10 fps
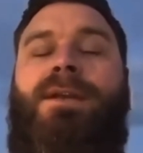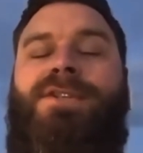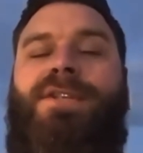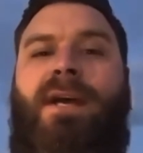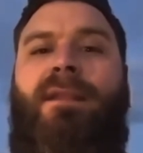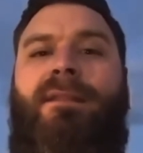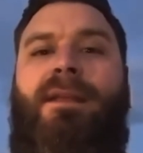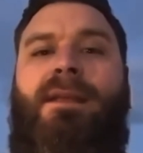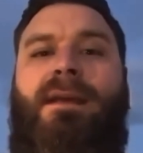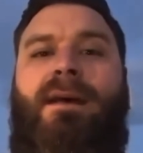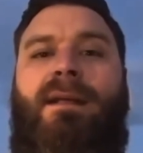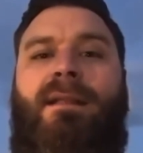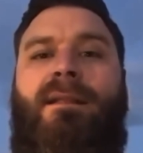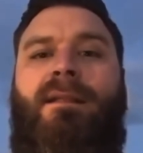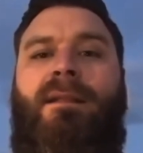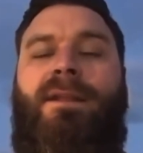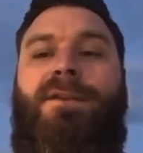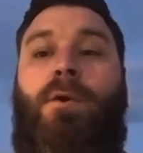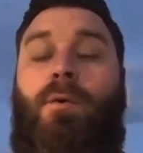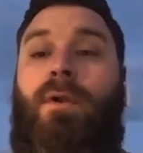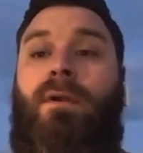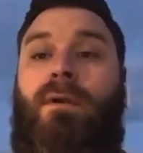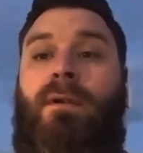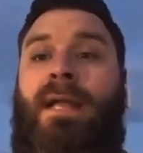shut the door,